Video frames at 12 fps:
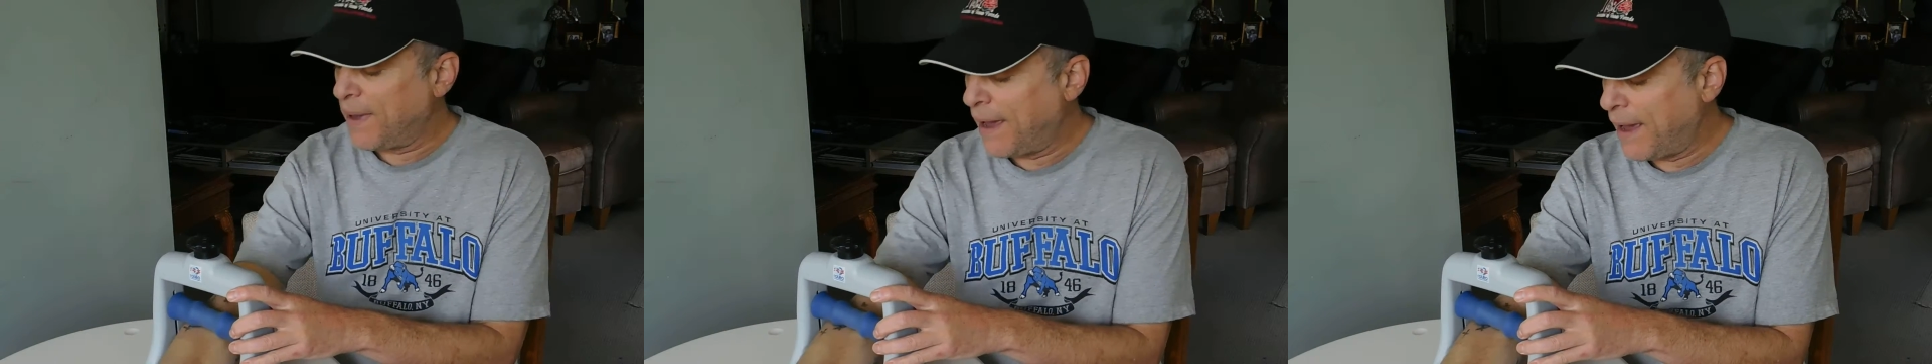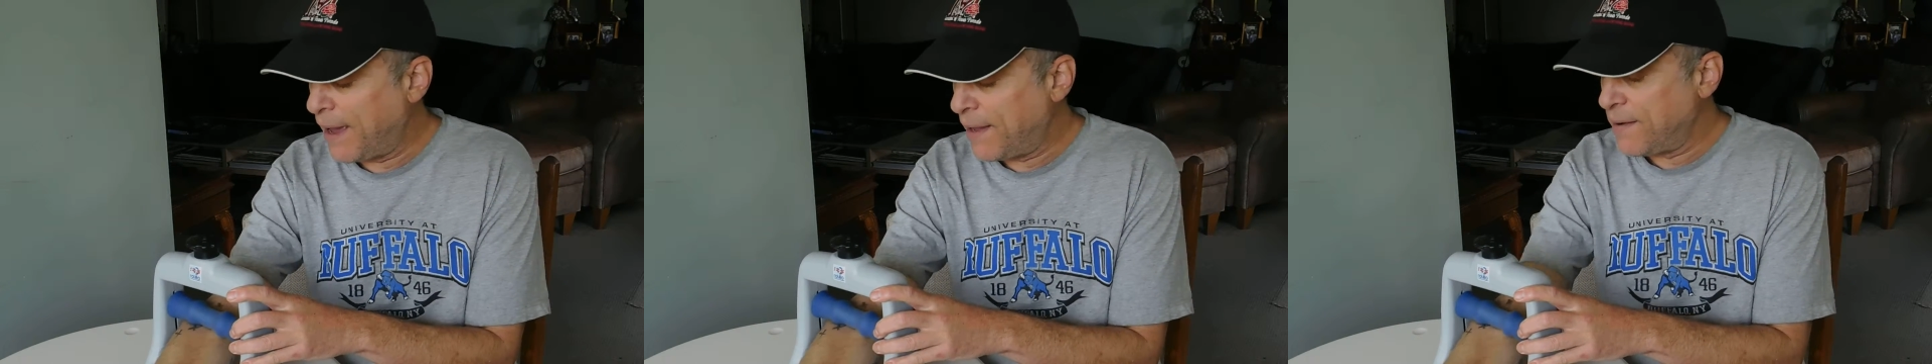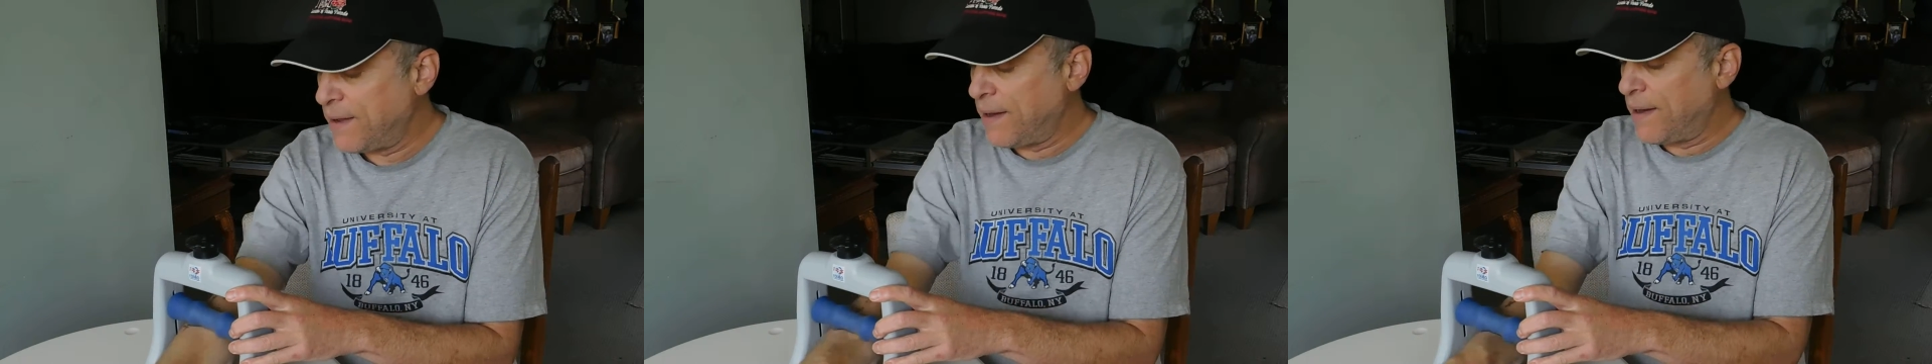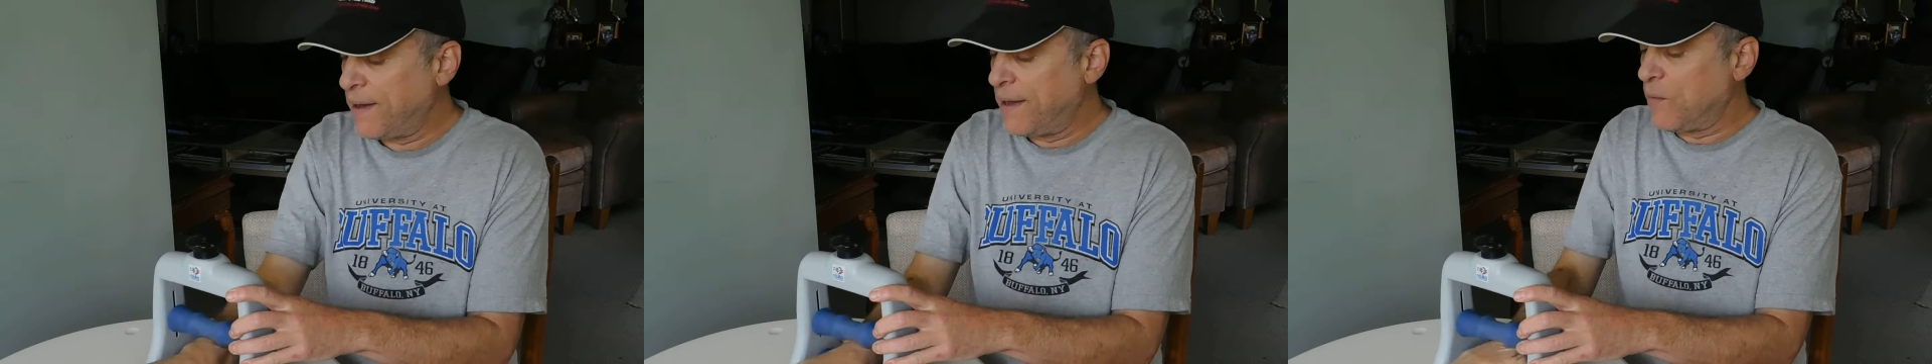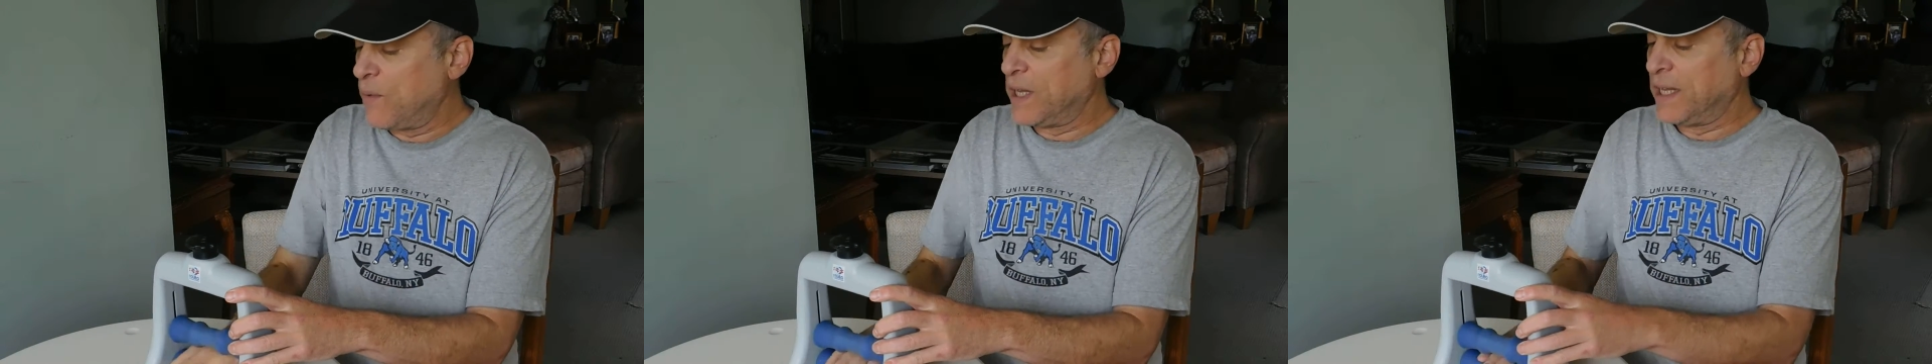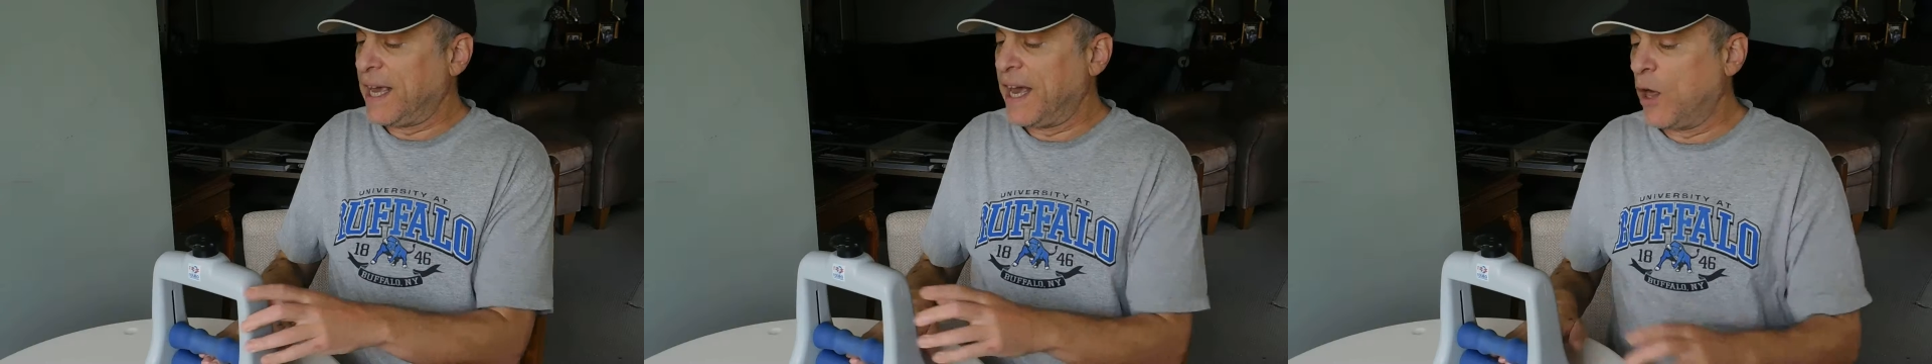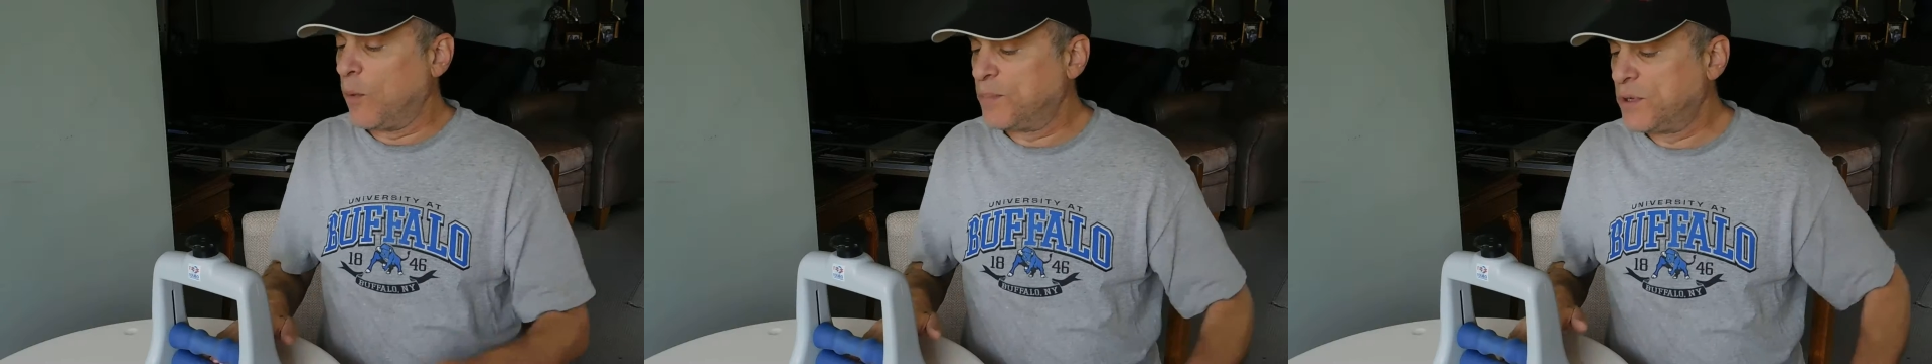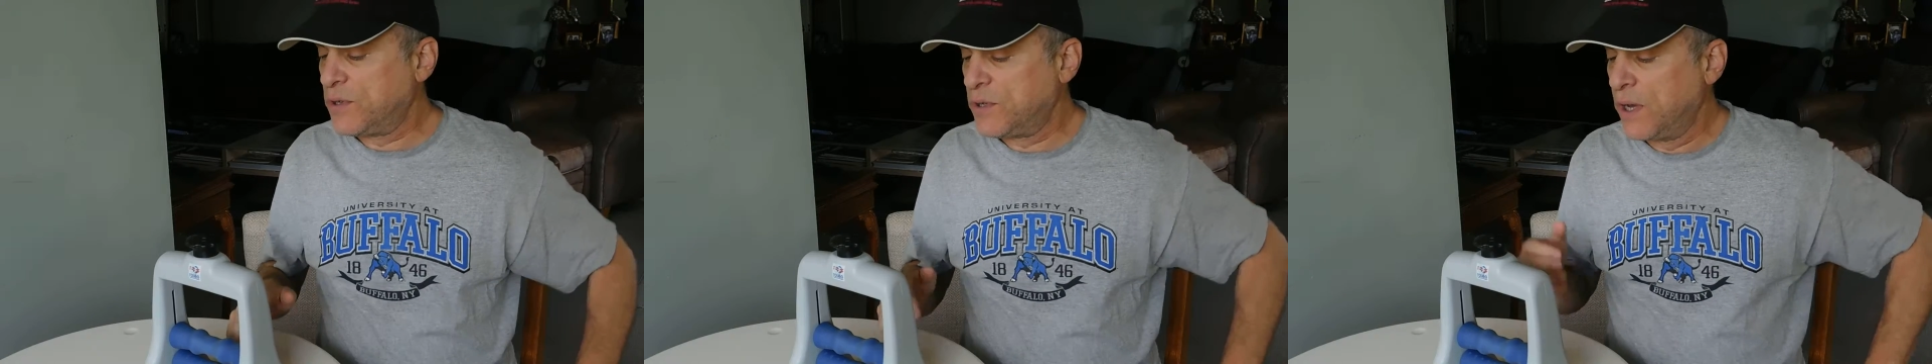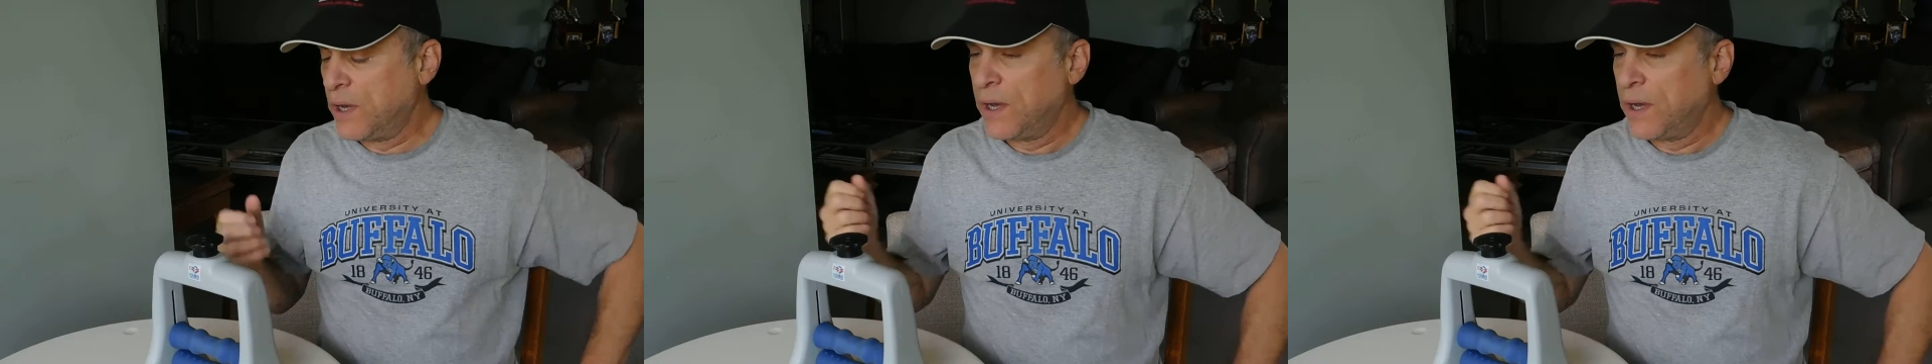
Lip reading: and it really helps